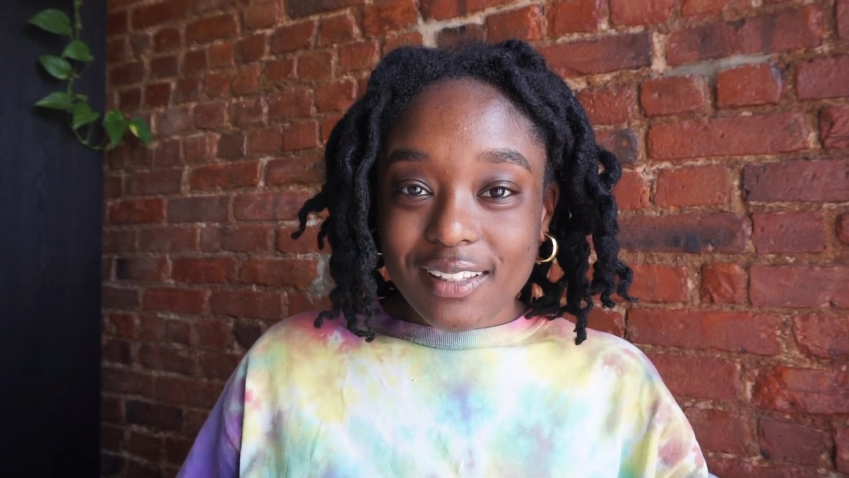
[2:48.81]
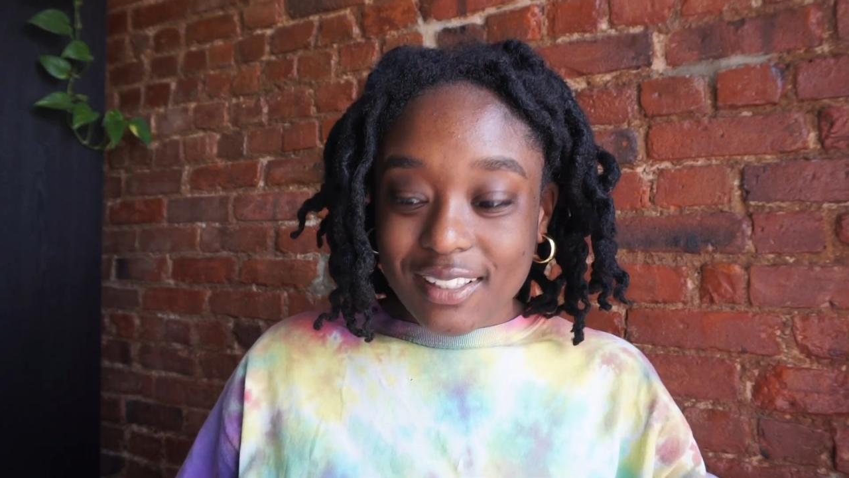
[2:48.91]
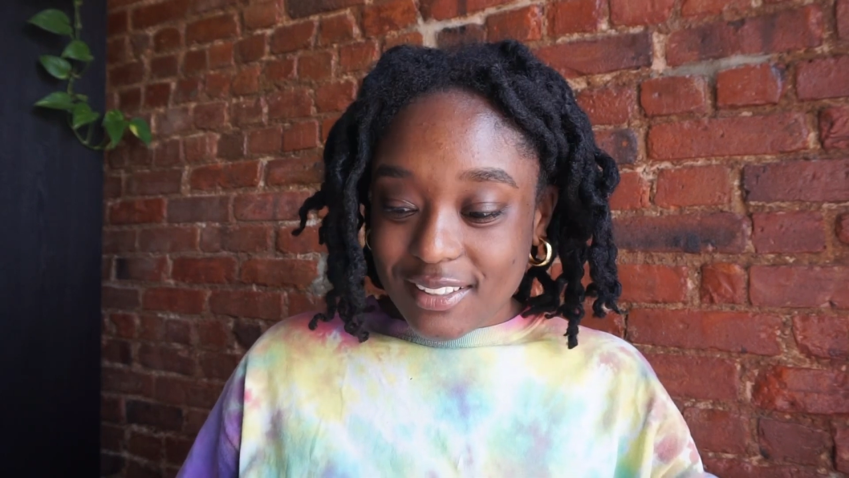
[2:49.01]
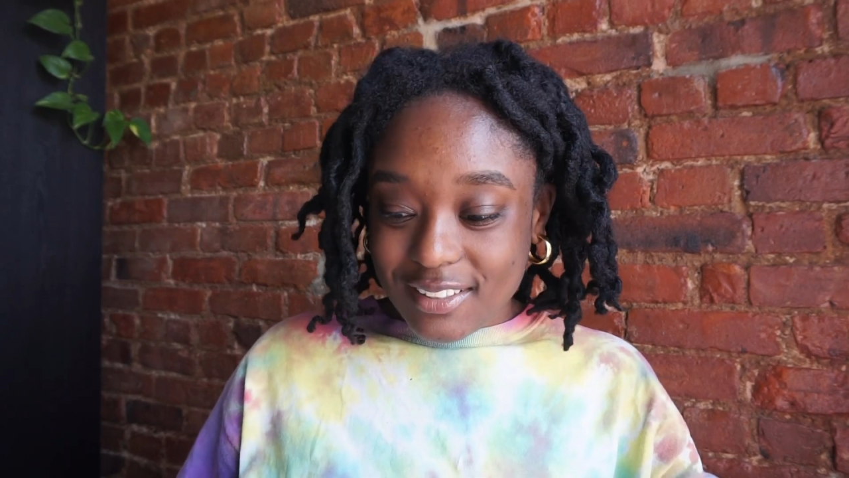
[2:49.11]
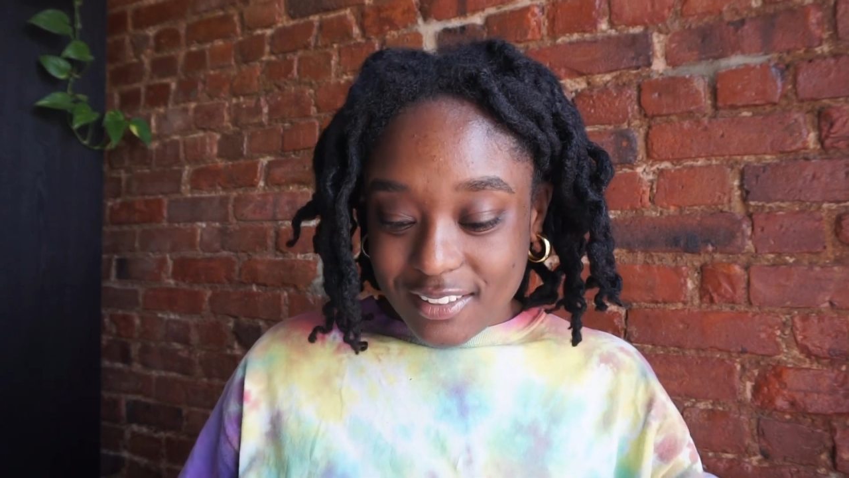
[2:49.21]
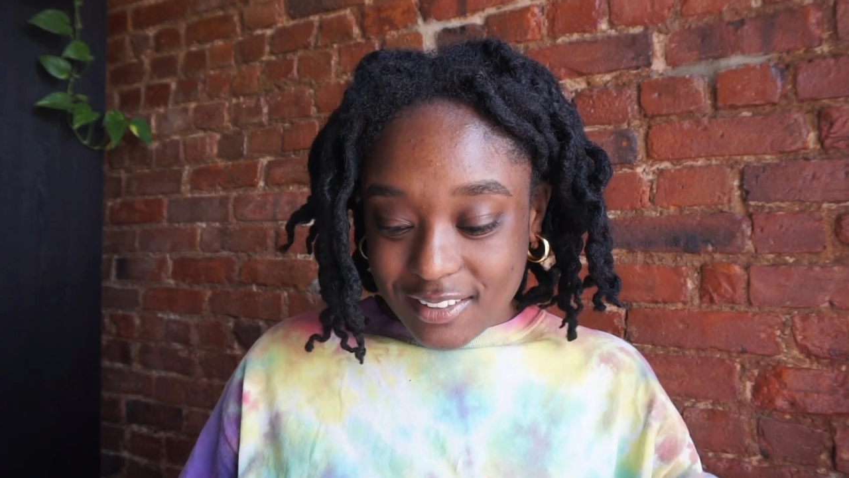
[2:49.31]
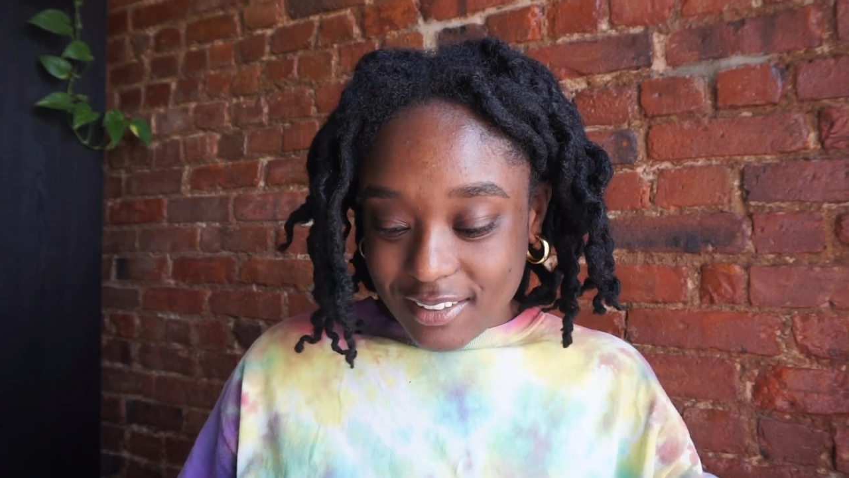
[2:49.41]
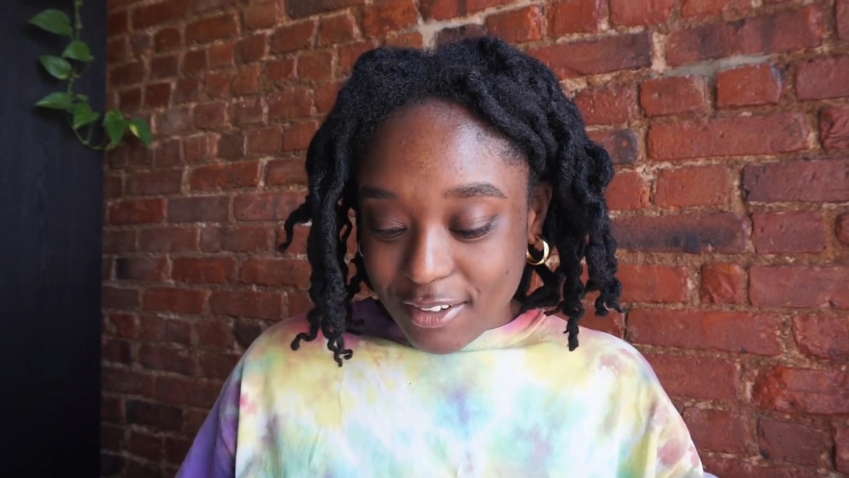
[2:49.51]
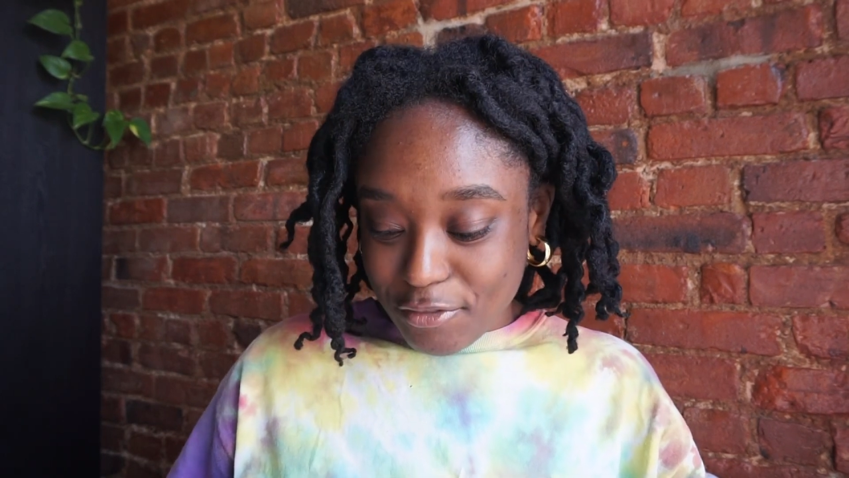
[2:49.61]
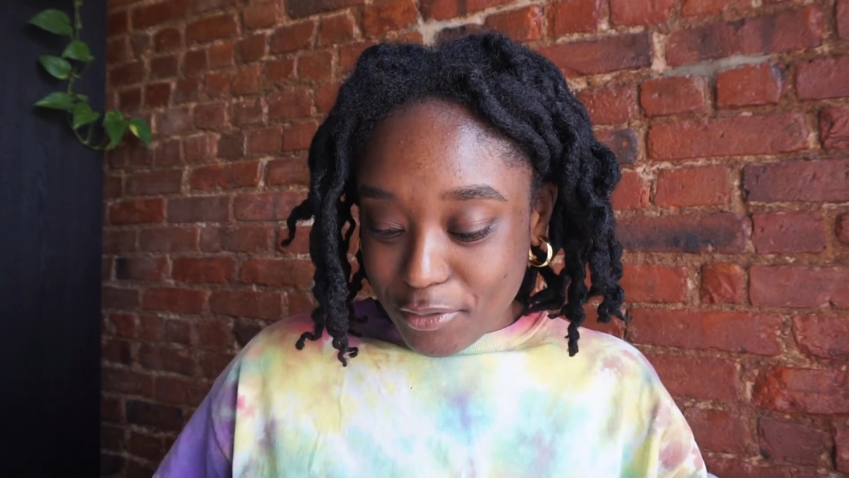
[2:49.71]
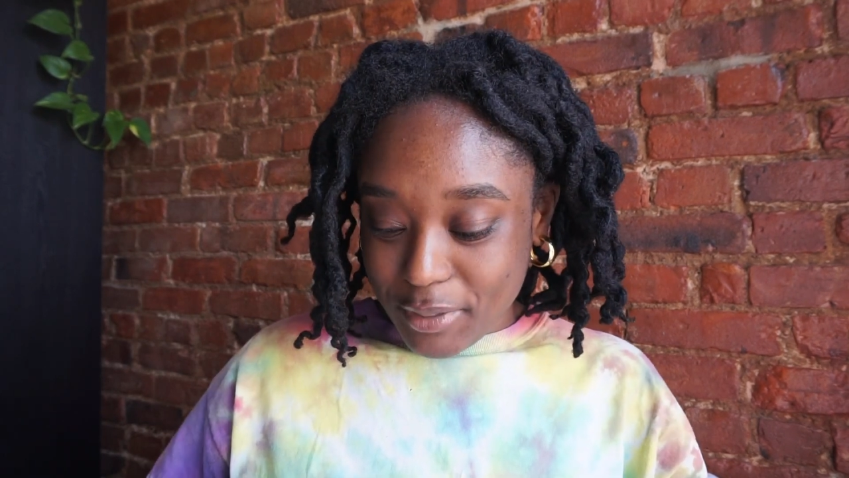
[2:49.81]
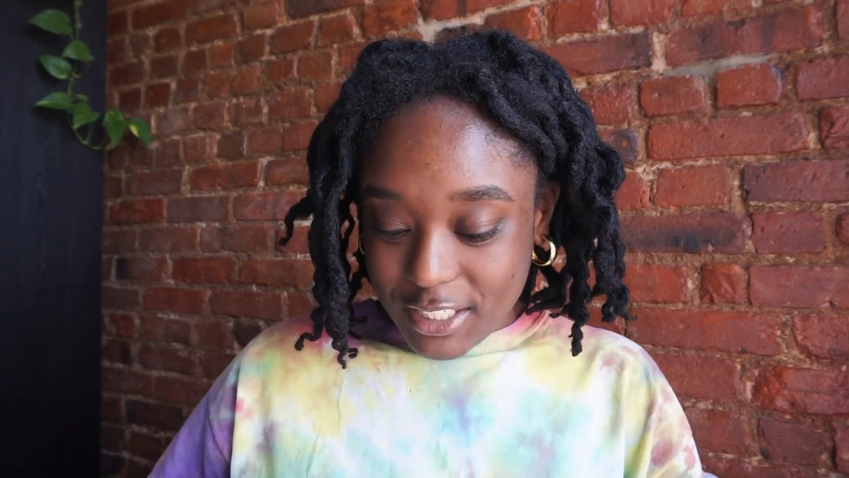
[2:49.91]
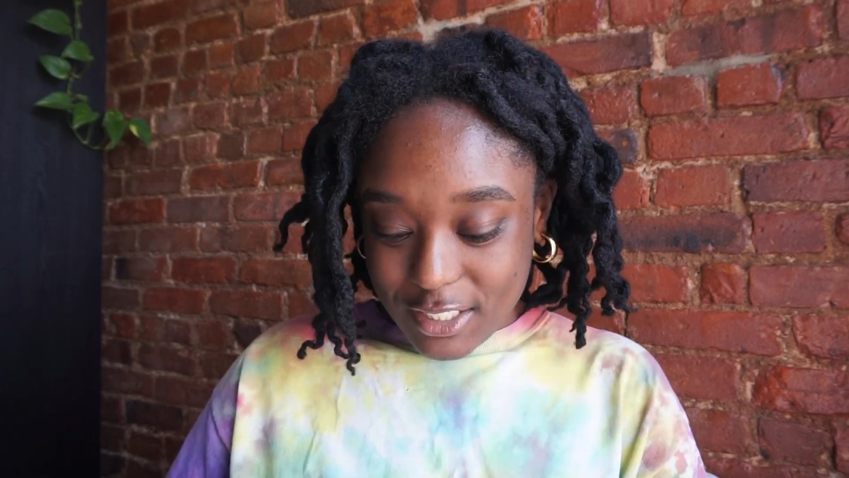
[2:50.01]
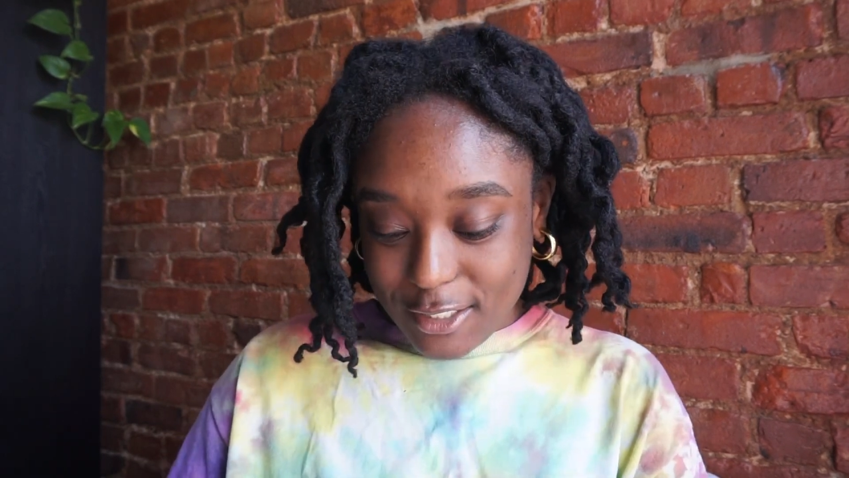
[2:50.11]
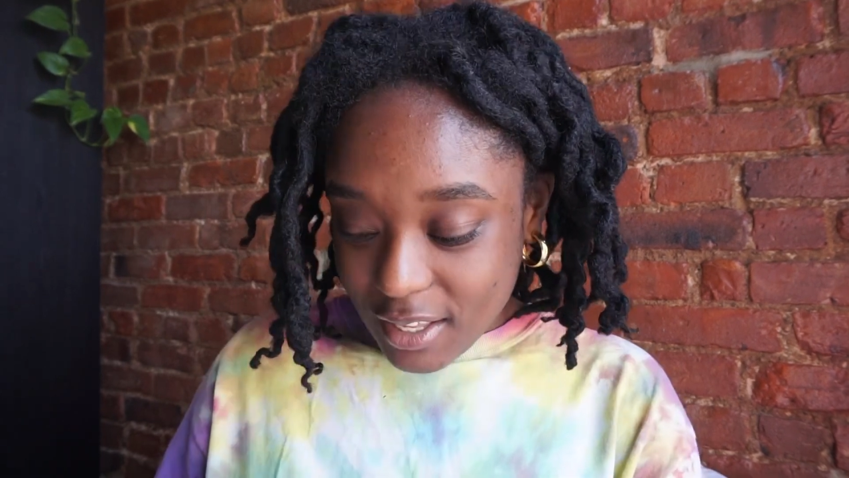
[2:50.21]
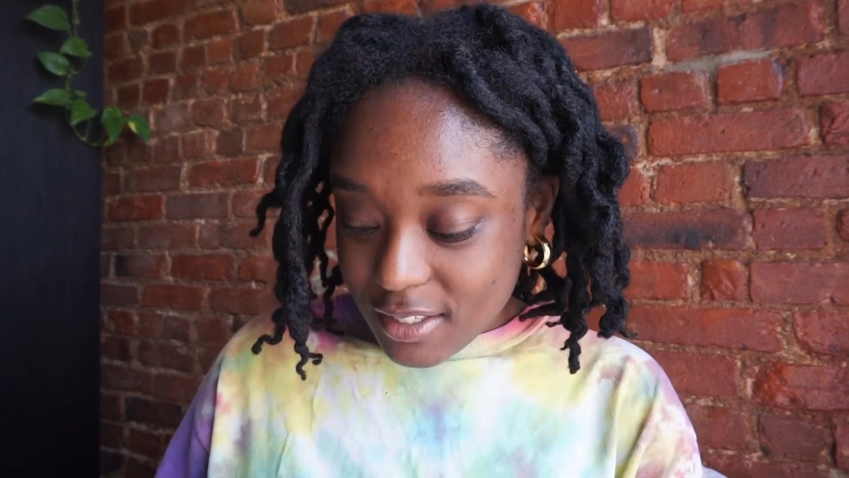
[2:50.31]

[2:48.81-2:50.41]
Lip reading: this information.